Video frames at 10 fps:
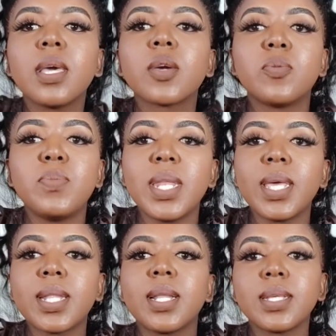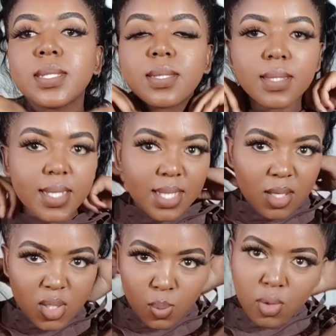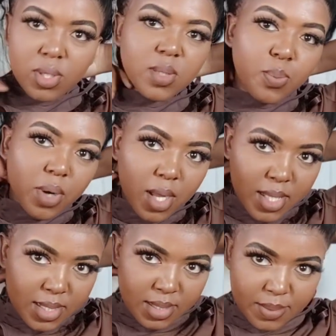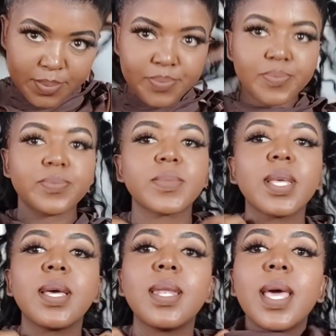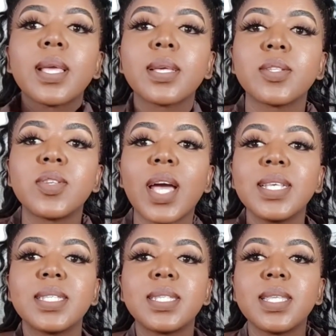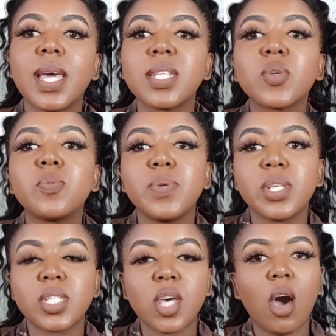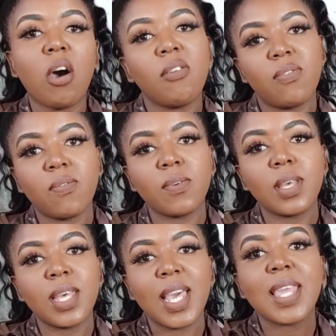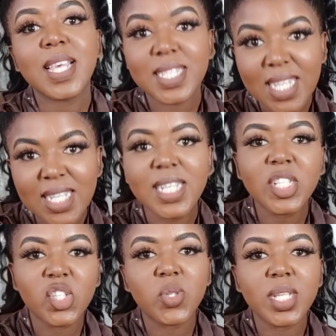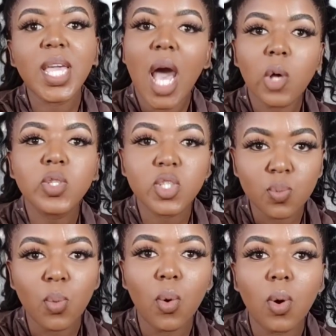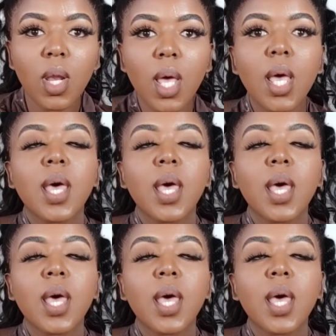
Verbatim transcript: it could be a necklace. That's how small this bra is. Like, do you guys see that? It could be a scarf. That's literally how small